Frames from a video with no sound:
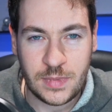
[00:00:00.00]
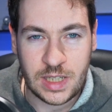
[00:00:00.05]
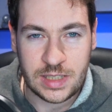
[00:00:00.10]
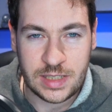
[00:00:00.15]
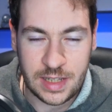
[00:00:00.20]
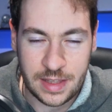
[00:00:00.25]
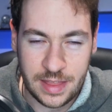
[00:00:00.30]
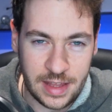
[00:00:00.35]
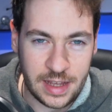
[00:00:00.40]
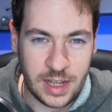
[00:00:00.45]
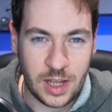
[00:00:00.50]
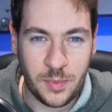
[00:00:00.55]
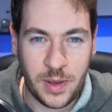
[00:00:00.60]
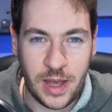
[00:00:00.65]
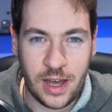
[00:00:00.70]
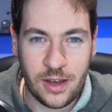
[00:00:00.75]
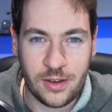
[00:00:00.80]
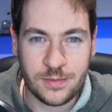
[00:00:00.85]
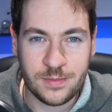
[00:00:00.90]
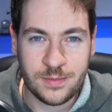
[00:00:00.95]
to think
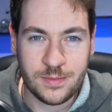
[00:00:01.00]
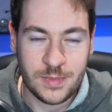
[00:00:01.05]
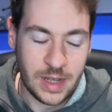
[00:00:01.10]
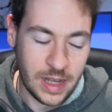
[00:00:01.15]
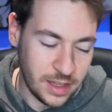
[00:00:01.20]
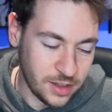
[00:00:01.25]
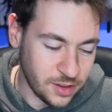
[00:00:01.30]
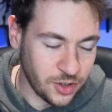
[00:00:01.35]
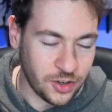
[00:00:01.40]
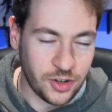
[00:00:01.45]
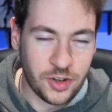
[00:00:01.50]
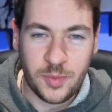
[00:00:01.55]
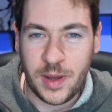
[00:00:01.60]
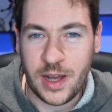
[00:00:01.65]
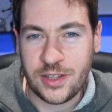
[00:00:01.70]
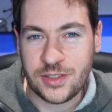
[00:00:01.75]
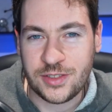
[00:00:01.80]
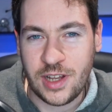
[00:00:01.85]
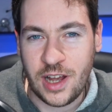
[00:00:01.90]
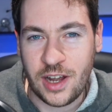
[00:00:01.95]
about and learn
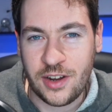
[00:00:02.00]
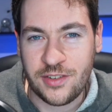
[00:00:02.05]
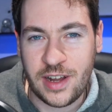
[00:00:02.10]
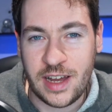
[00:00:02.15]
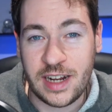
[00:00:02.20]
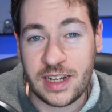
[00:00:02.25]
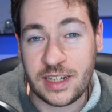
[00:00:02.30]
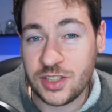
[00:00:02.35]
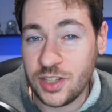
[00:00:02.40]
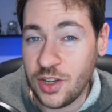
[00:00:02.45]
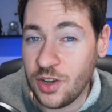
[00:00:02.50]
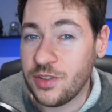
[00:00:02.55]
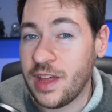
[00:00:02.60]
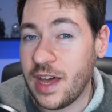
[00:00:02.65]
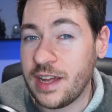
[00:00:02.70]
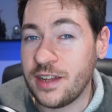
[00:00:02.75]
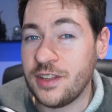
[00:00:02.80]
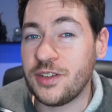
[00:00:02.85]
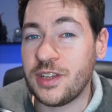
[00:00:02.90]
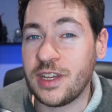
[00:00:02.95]
about songwriting so
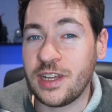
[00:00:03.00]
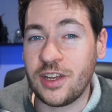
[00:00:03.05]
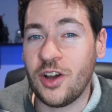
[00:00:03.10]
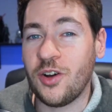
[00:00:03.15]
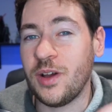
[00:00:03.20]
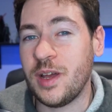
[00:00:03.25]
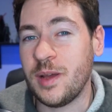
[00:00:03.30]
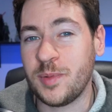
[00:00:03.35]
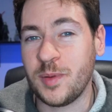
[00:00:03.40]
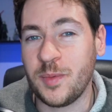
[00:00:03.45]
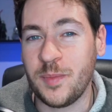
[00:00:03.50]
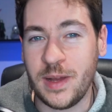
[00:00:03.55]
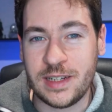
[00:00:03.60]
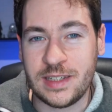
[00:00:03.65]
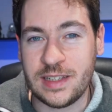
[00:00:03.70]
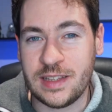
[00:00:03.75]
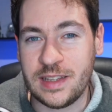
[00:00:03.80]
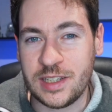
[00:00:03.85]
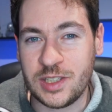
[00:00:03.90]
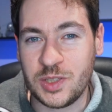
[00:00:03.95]
that you can go
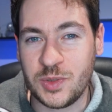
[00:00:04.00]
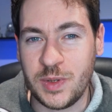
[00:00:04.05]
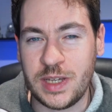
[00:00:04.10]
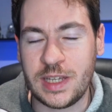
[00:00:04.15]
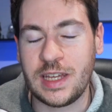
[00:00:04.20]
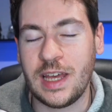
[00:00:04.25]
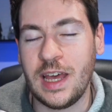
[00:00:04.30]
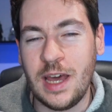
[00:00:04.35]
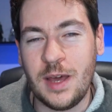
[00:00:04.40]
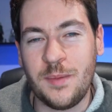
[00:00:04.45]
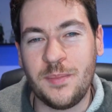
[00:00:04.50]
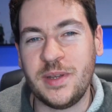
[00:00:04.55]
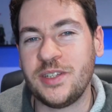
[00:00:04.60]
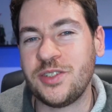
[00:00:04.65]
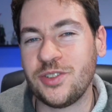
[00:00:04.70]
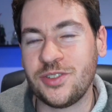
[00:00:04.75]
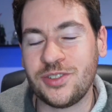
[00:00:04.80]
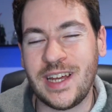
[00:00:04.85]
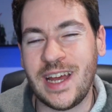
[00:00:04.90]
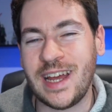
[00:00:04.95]
implement it this week. Be
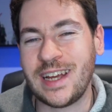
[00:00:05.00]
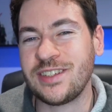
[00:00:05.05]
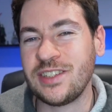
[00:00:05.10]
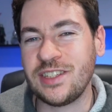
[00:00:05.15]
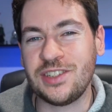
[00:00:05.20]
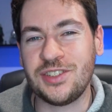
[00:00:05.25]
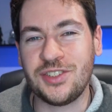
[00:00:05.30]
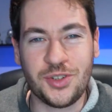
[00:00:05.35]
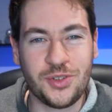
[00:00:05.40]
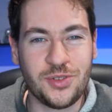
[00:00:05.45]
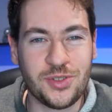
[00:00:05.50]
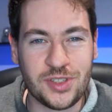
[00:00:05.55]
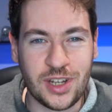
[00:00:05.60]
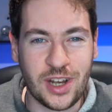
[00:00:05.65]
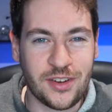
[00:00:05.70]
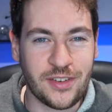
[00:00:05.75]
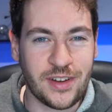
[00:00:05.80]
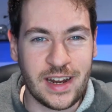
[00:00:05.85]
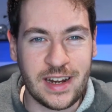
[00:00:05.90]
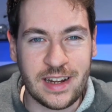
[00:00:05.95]
sure to actually do
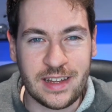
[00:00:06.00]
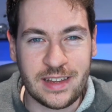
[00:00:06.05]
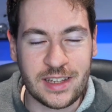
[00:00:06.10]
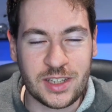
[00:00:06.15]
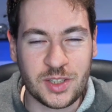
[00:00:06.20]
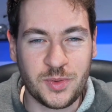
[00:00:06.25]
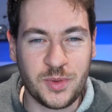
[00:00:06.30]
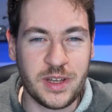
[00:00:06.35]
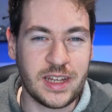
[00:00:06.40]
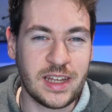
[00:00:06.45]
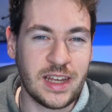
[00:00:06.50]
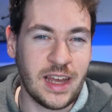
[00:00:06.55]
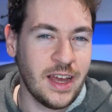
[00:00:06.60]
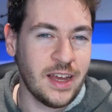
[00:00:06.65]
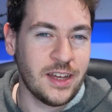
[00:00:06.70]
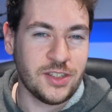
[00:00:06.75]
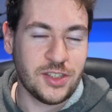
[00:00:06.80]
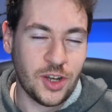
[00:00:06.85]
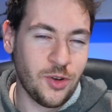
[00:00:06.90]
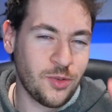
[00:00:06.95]
songwriting this week.
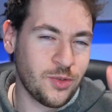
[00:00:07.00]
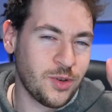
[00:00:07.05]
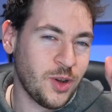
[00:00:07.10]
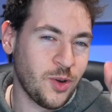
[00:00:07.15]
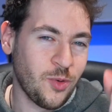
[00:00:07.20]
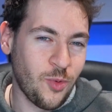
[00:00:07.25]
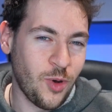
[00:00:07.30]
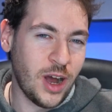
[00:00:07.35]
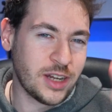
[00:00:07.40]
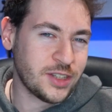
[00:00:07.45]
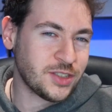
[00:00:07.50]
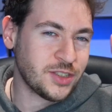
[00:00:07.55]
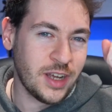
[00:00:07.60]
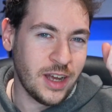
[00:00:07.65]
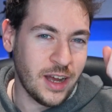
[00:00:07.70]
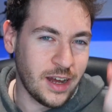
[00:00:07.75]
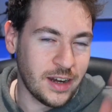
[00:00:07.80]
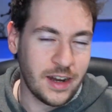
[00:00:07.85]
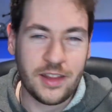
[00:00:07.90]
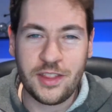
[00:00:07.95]
Don't watch
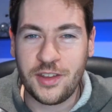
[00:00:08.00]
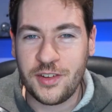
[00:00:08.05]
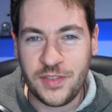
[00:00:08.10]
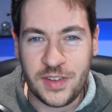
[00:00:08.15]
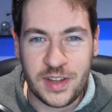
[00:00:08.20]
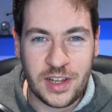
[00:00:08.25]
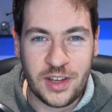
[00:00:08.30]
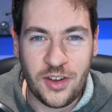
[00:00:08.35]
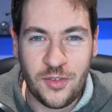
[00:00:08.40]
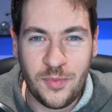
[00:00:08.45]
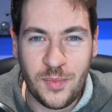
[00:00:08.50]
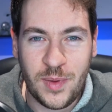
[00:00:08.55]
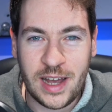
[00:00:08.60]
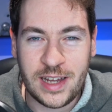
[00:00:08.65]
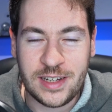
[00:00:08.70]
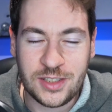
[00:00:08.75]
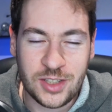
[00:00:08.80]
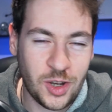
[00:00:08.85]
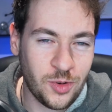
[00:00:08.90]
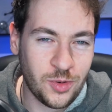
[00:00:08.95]
another video of
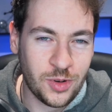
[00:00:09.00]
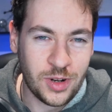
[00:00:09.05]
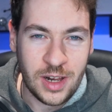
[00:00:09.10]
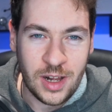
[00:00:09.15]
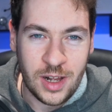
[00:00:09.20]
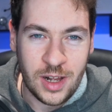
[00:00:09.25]
mine. Don't